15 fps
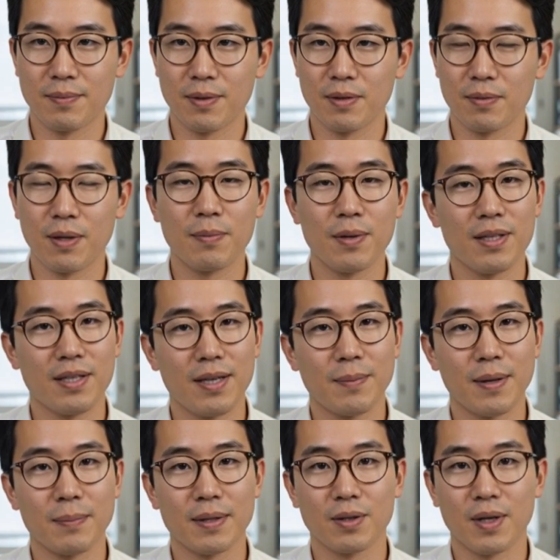But footprints can
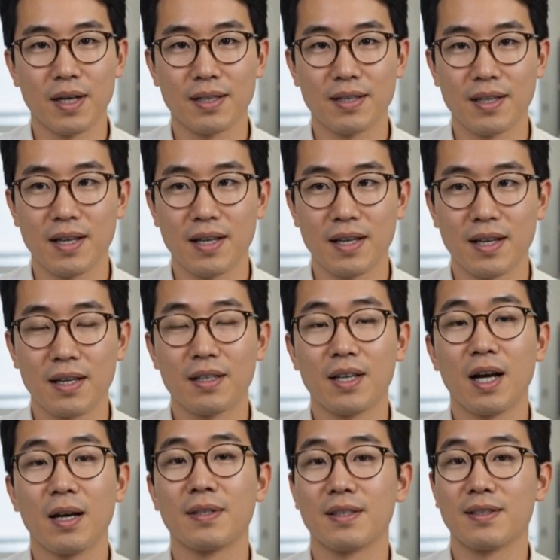be misread.
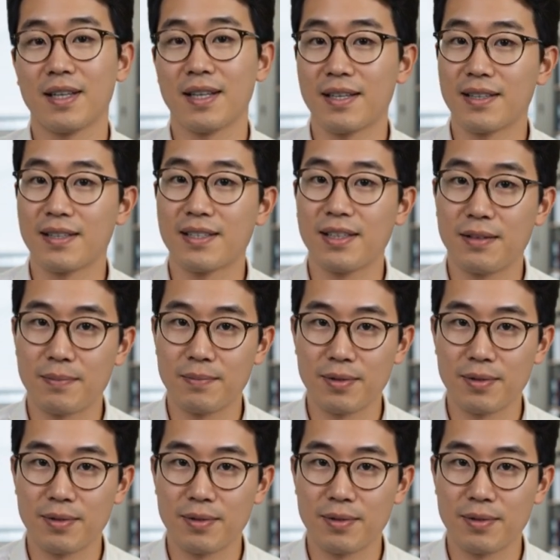Objects like SIMP